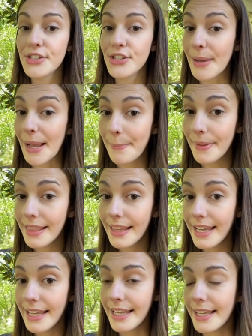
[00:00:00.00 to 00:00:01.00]
So my
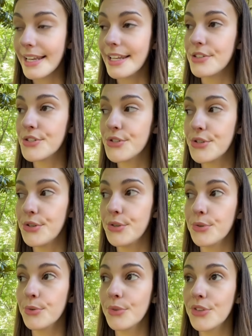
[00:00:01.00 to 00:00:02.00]
plan is
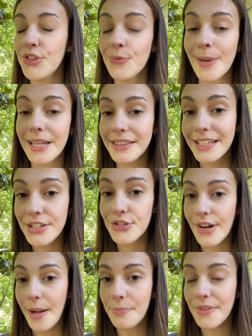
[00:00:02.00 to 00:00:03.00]
to humanely
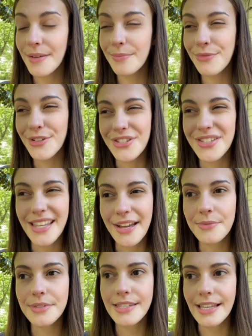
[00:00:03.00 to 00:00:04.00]
trap them, which
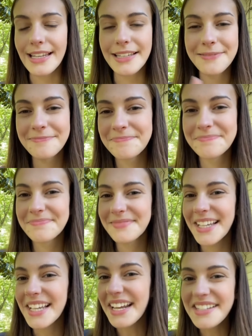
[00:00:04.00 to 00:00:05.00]
sounds like,
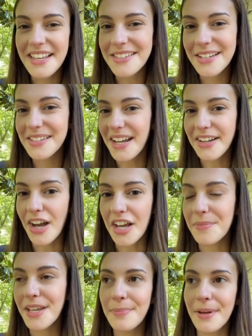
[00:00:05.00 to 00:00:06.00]
it kind of sounds like a
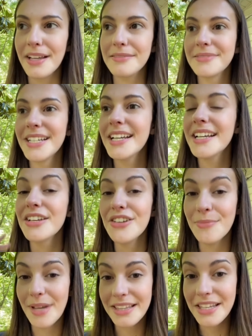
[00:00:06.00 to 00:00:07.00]
dichotomy, but
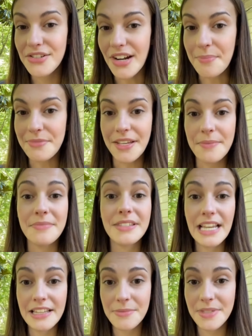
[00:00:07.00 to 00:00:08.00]
humanely trap them,
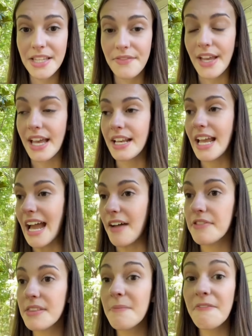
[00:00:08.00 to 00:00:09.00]
take them to the vet,
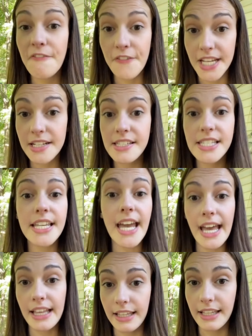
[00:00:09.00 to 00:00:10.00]
have them fixed
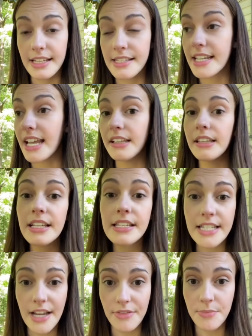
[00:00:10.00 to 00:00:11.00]
at least
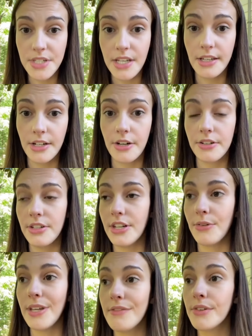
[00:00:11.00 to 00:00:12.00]
have them TNR'd, you
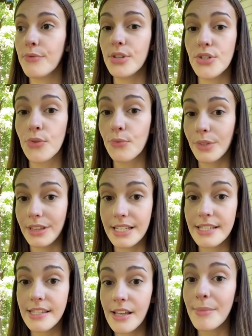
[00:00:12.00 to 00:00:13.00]
know, even if we don't
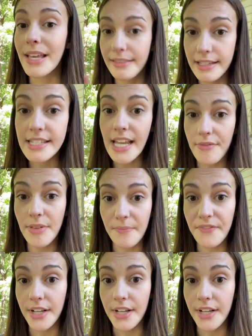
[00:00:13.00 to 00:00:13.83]
release them, at least have them